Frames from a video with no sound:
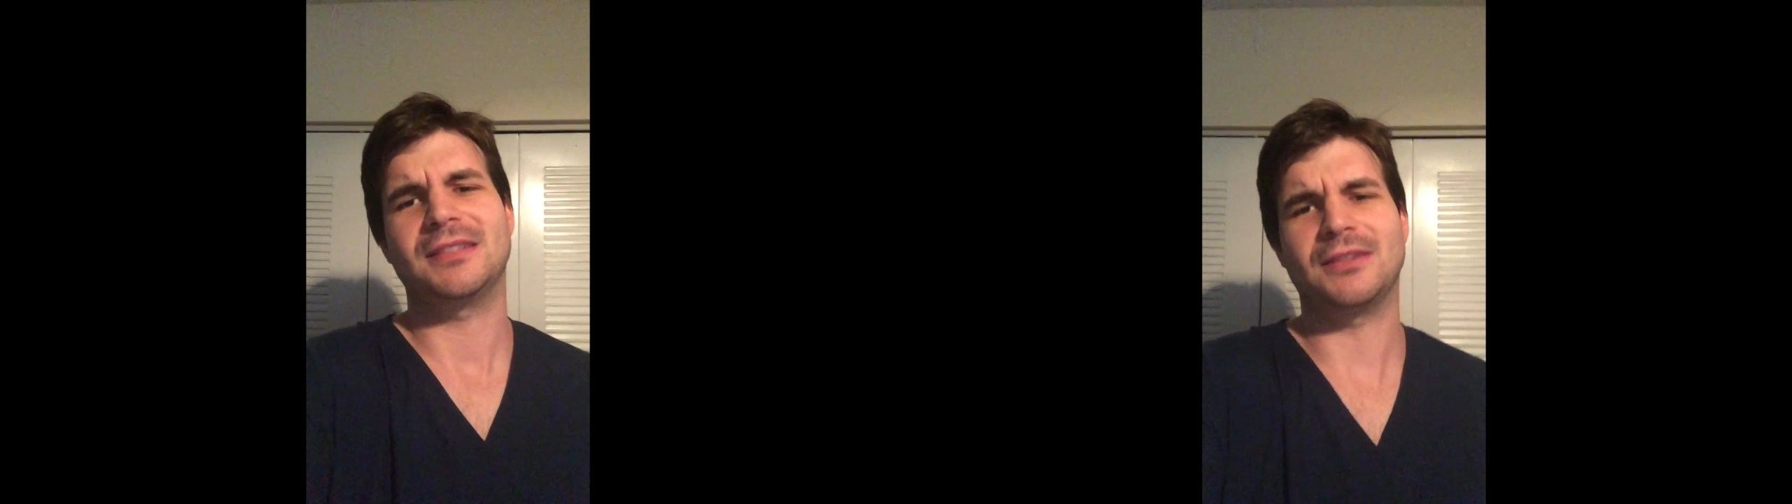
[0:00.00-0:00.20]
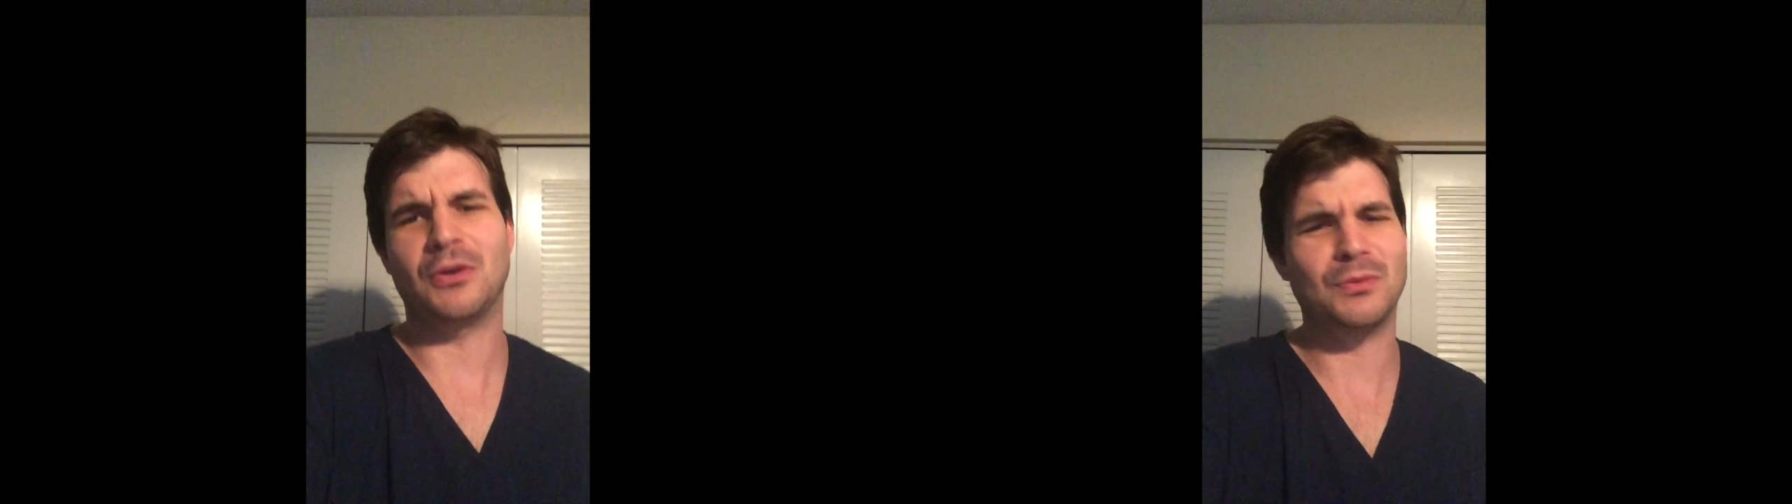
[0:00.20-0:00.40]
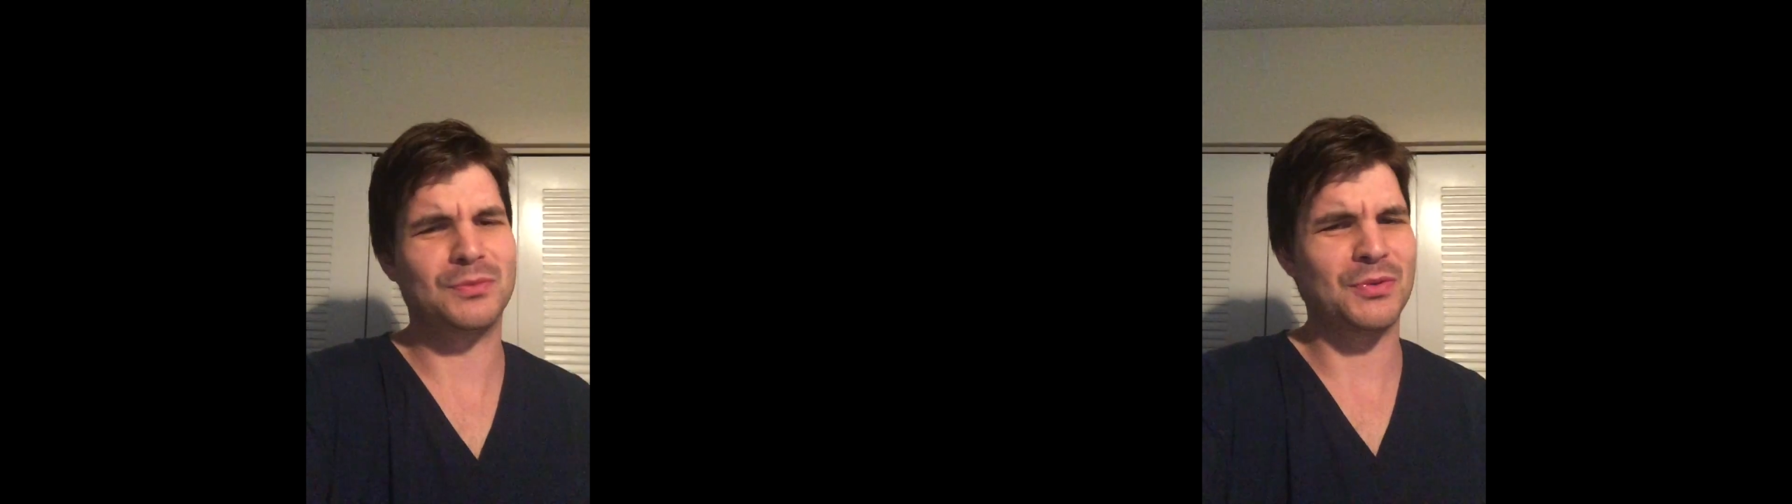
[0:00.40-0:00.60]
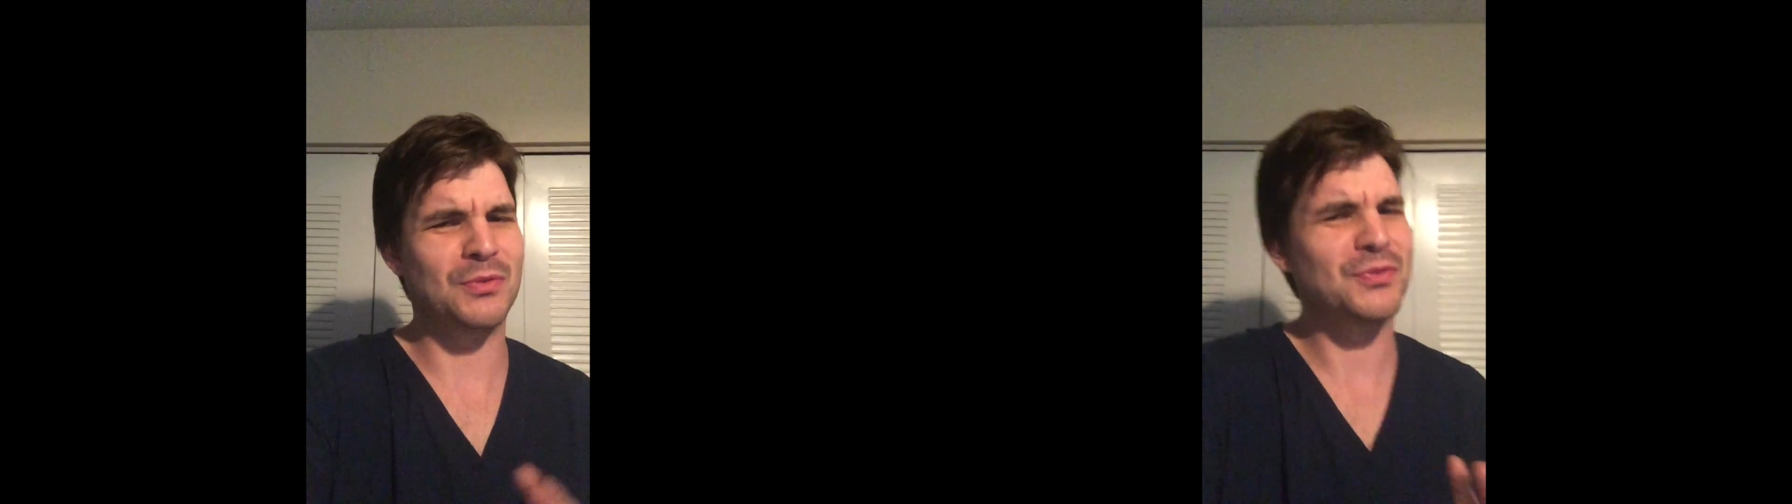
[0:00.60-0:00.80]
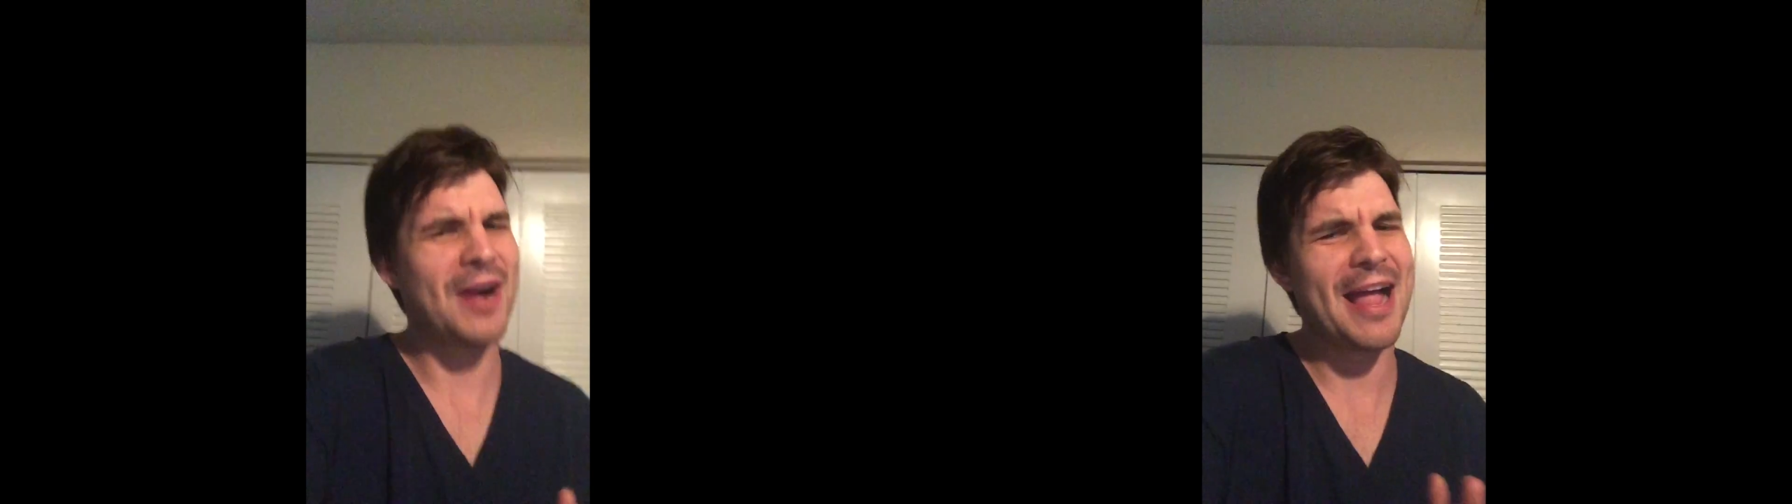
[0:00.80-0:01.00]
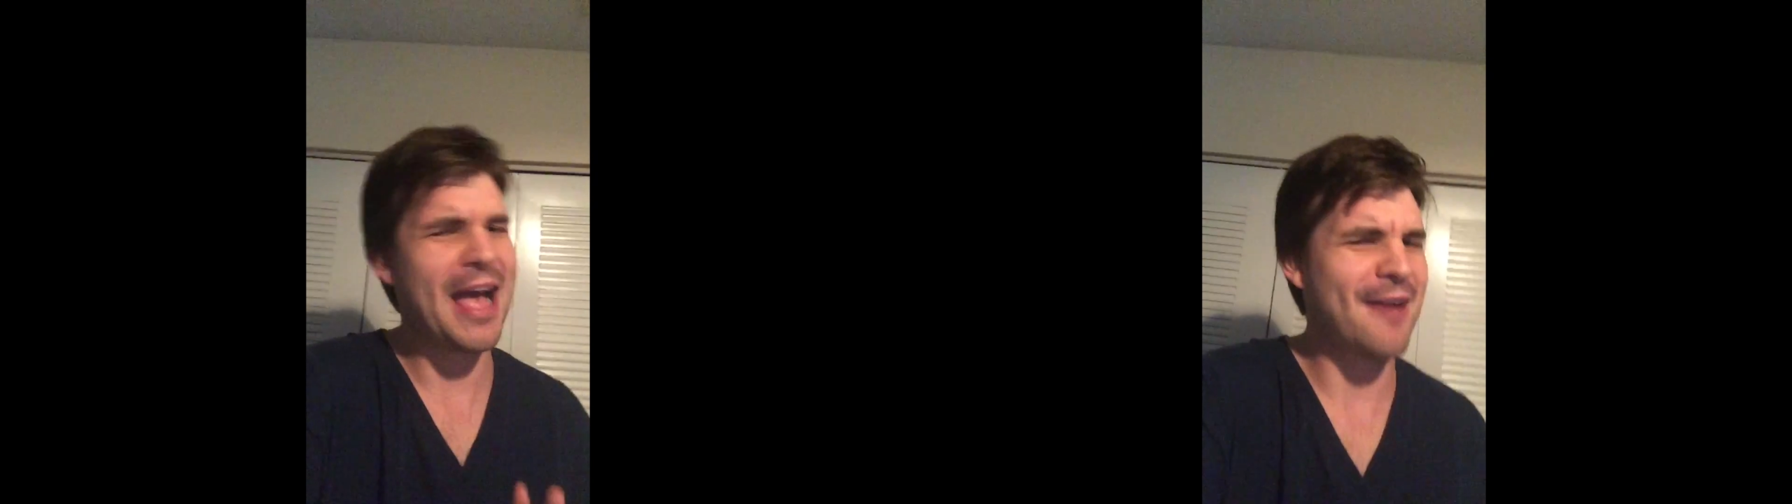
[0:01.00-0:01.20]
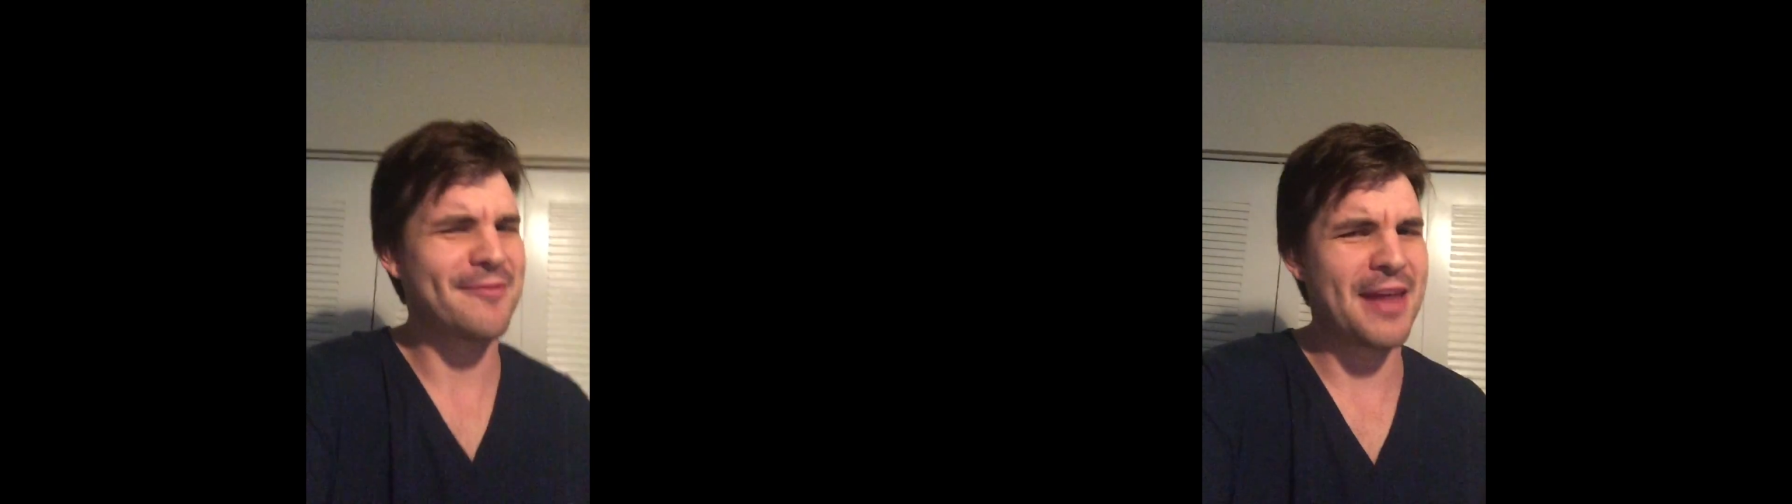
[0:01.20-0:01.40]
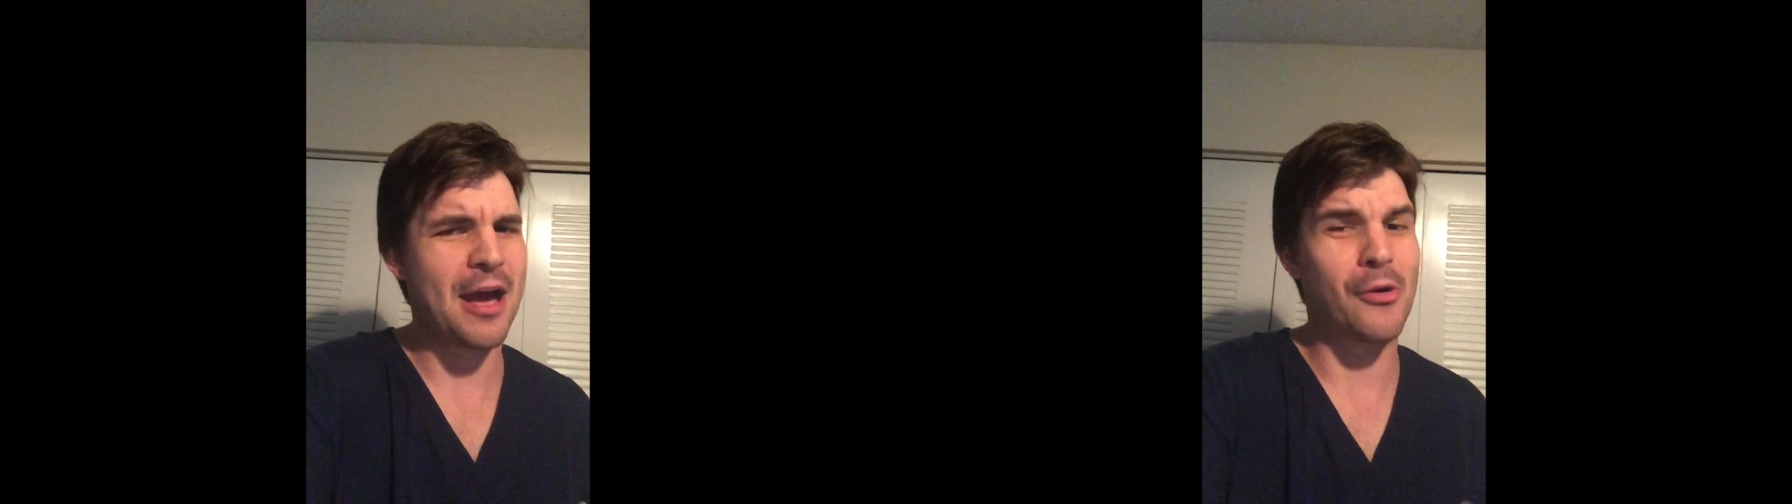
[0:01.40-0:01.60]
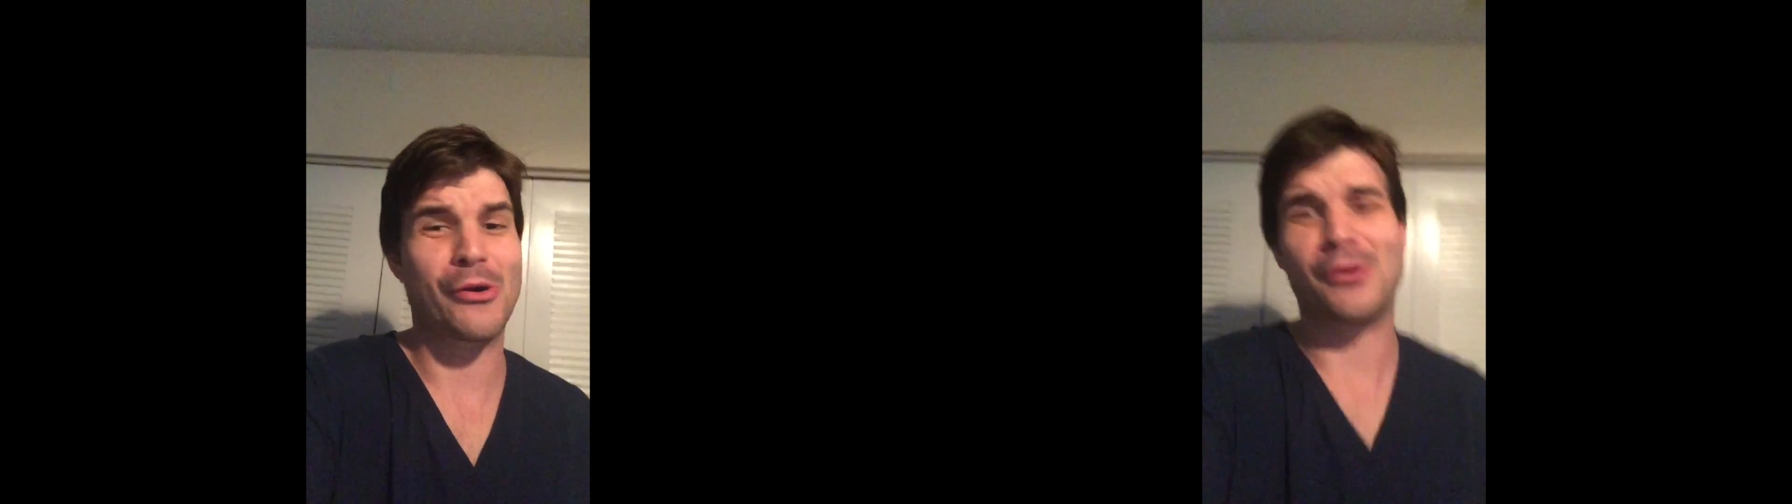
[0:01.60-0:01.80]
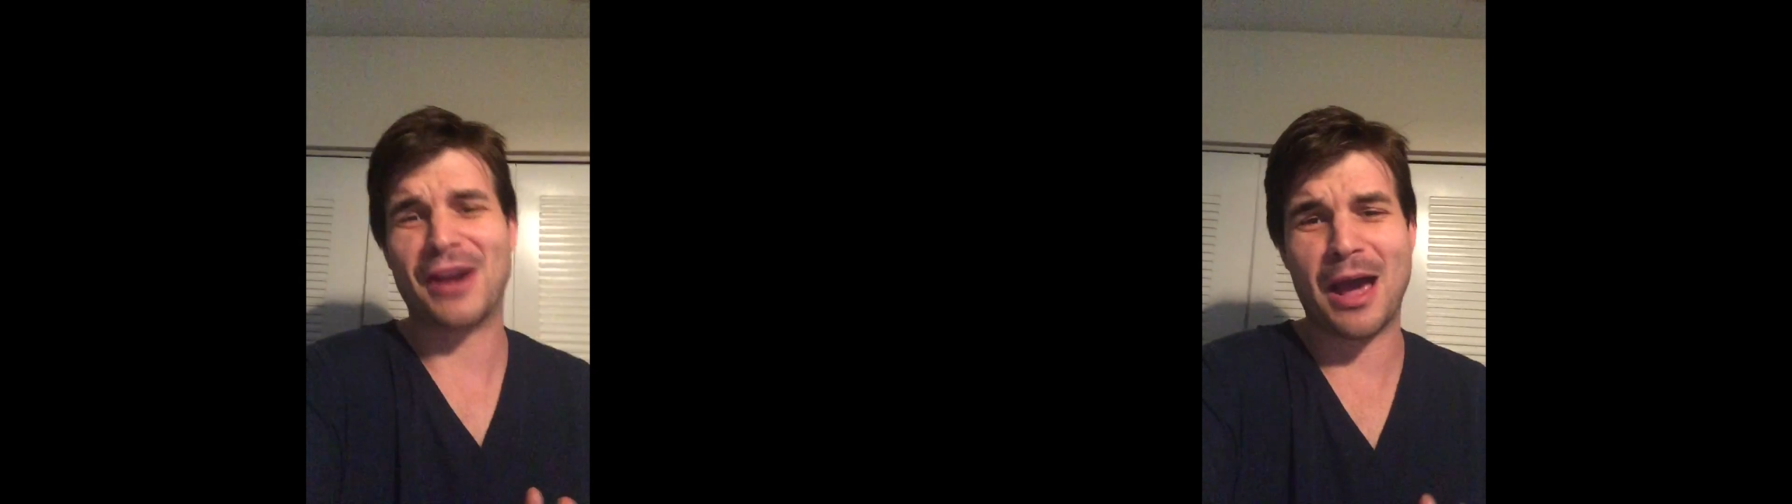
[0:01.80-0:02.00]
Don't try half an hour or an